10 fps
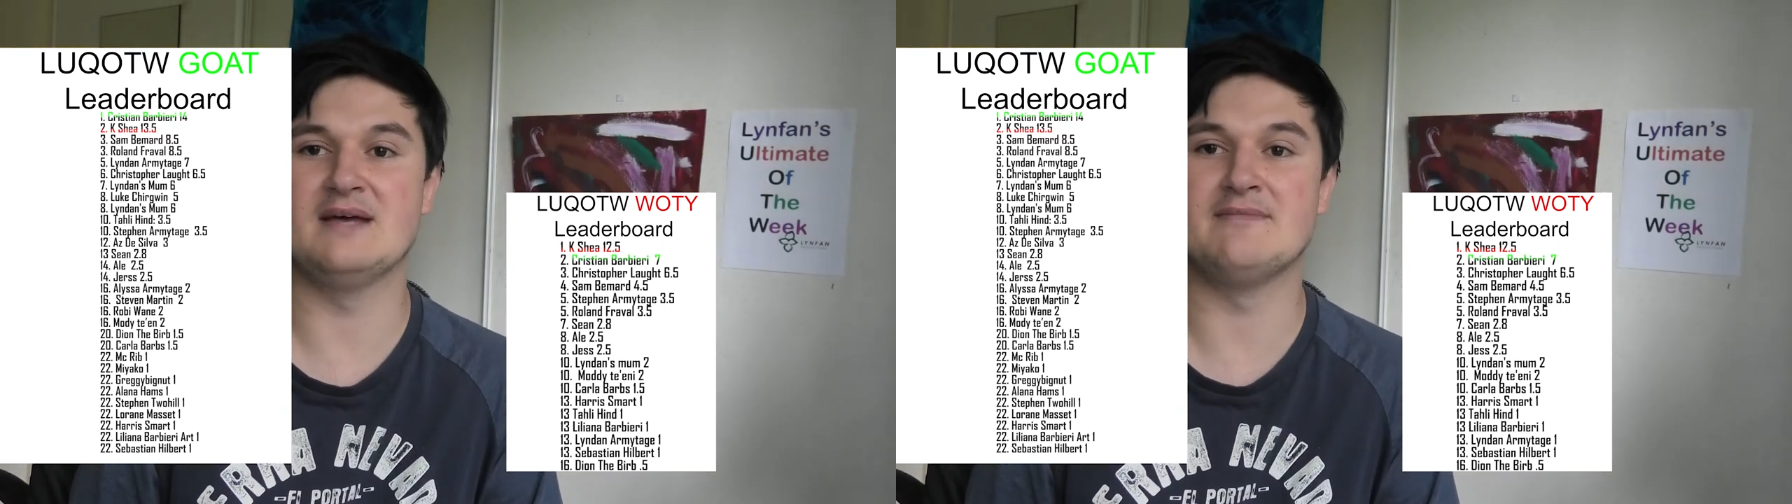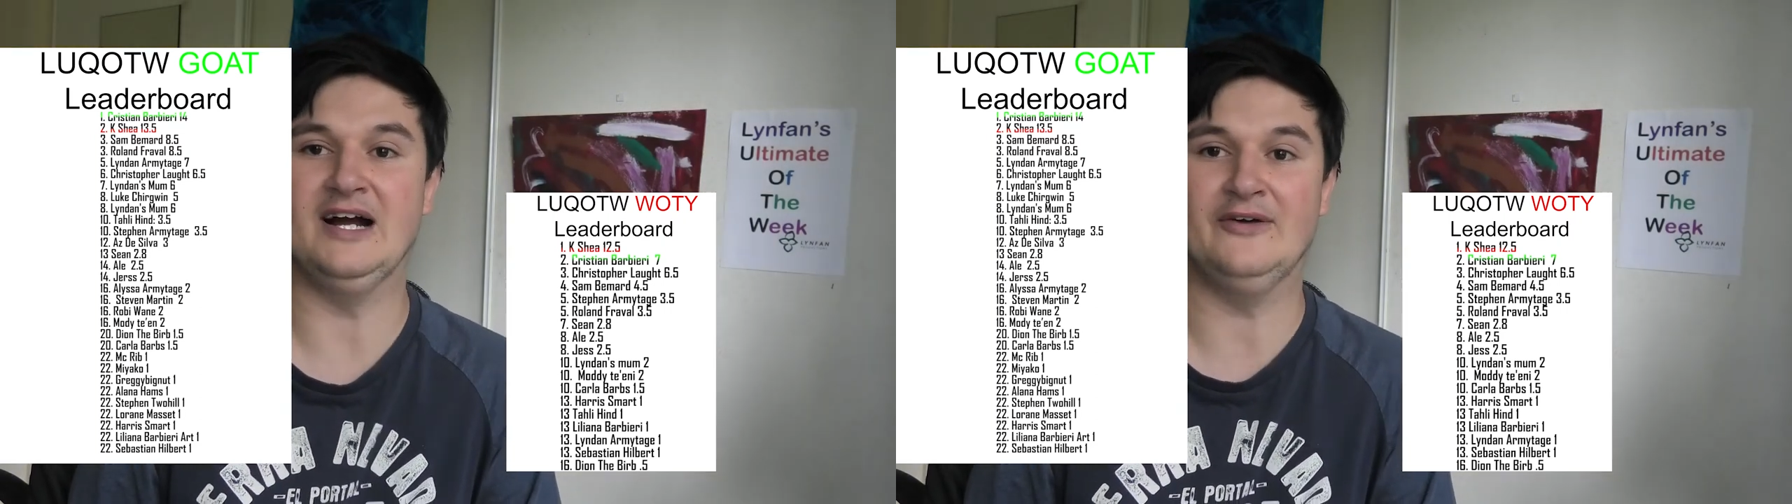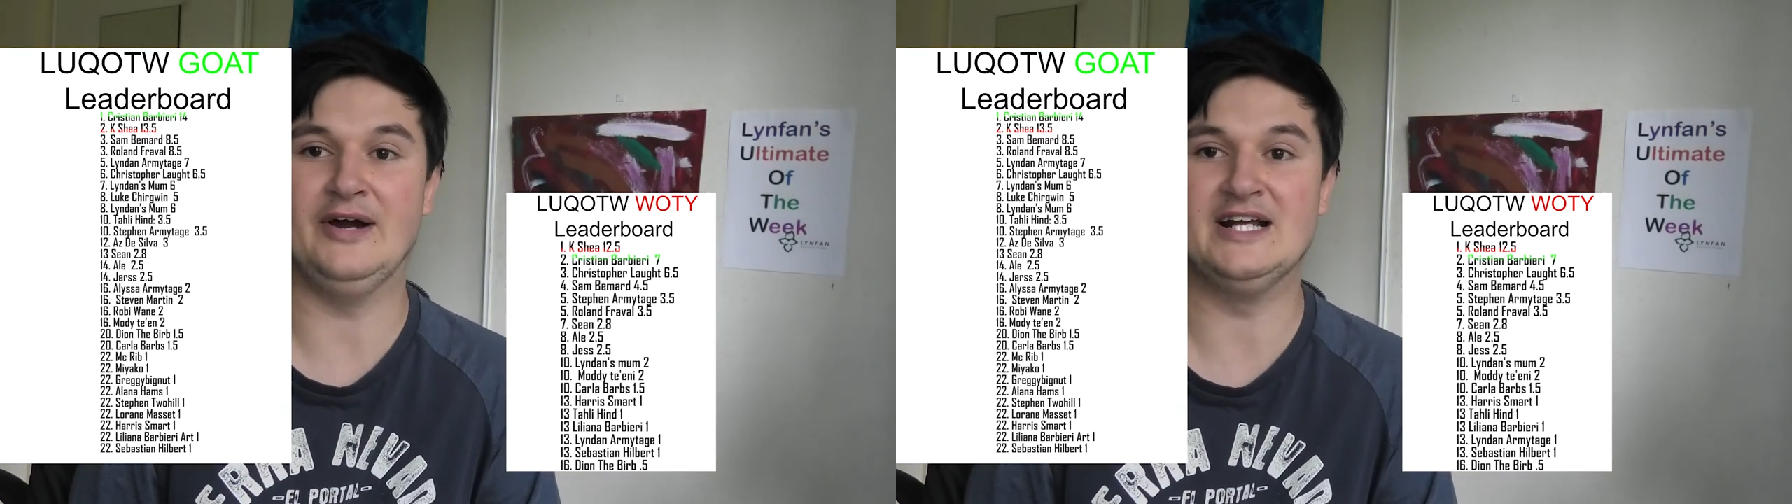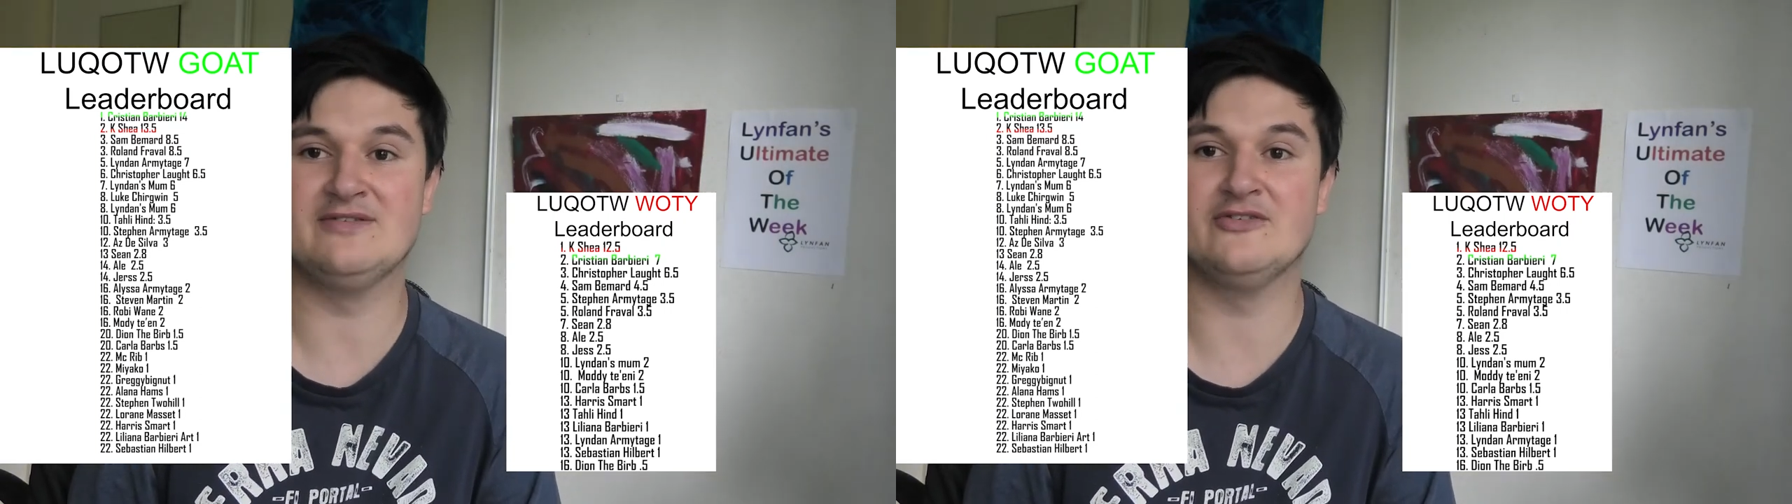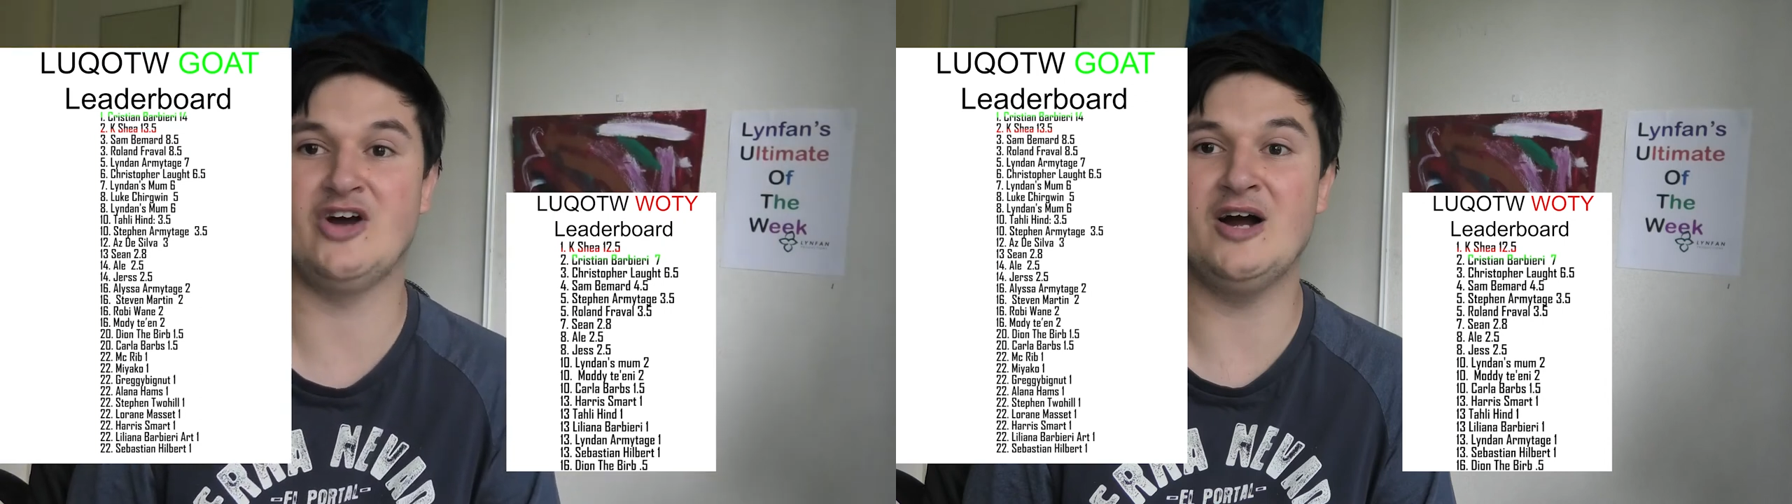in my greatest
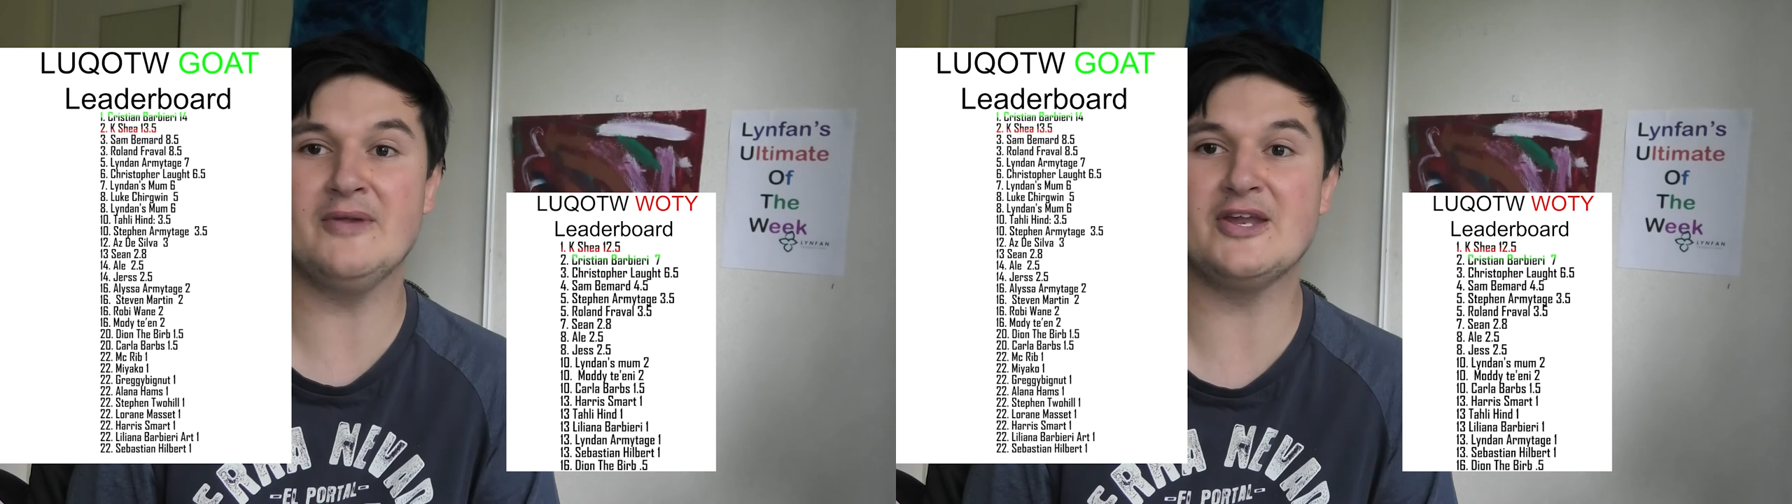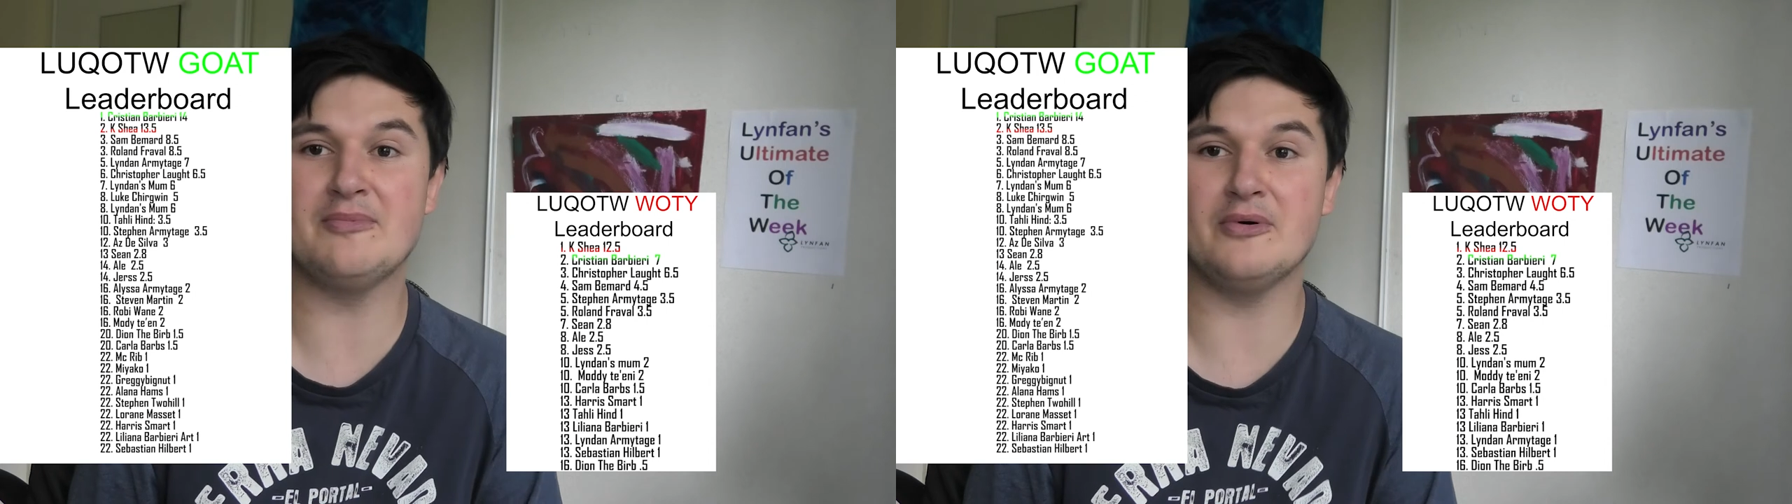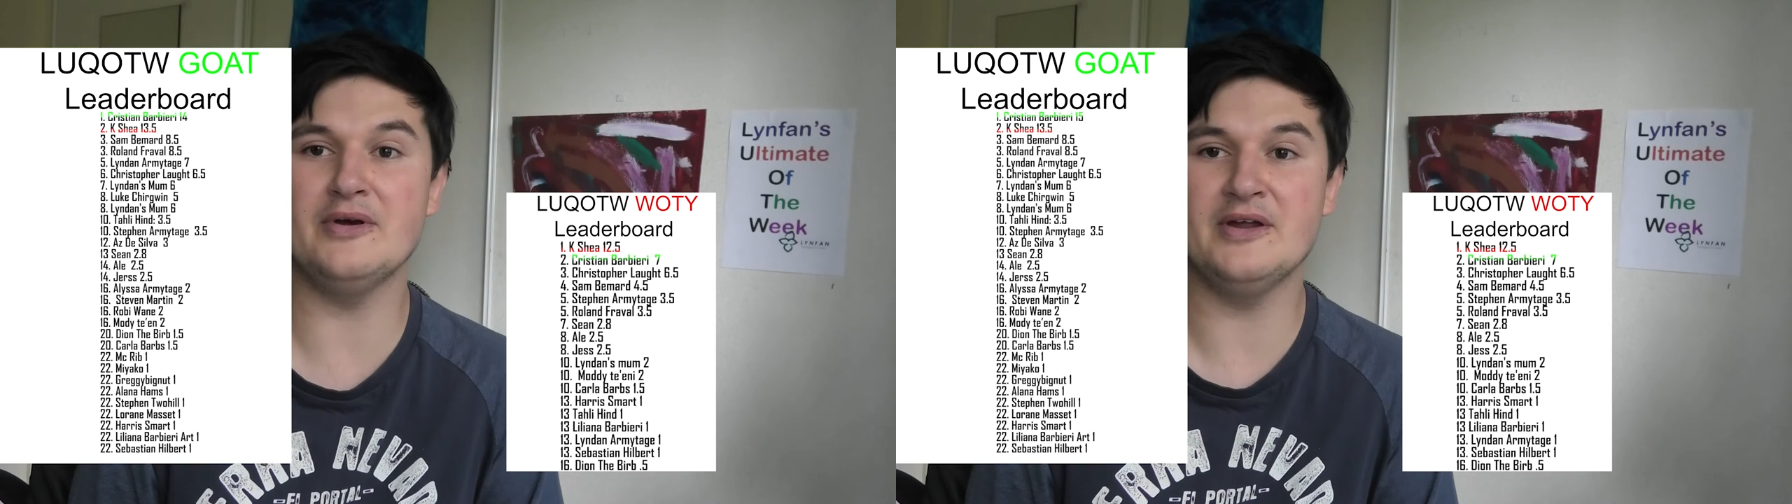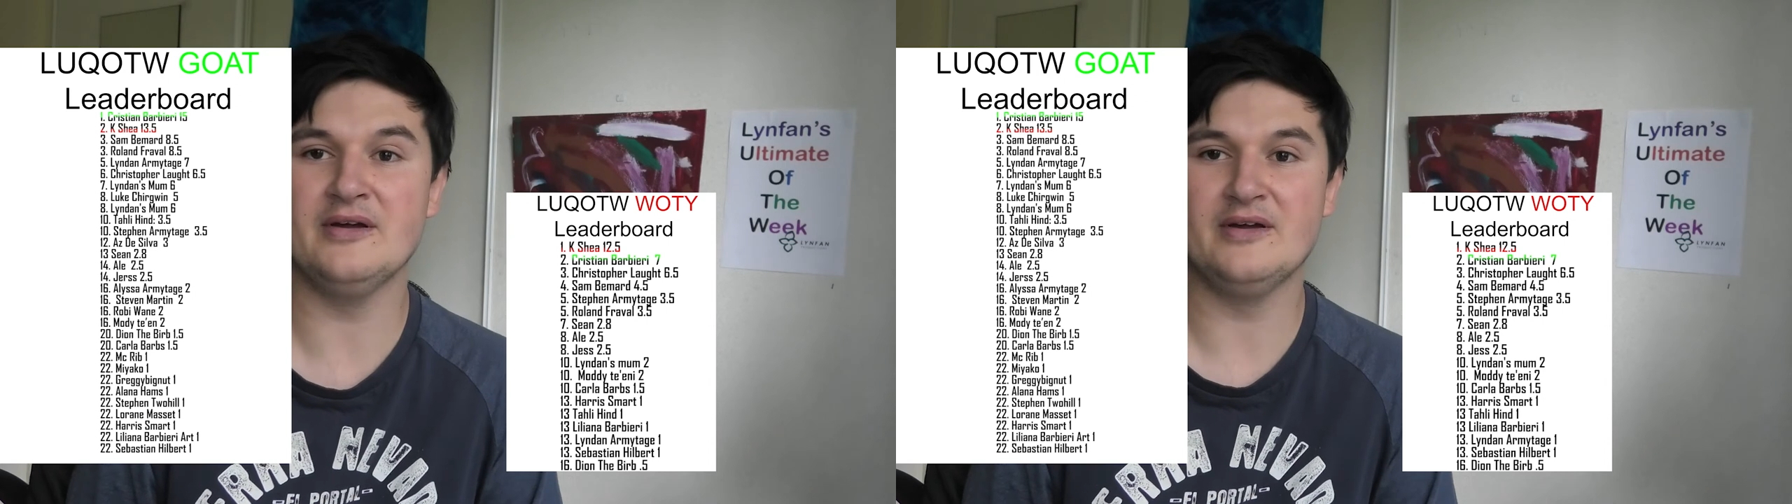all time leaderboard.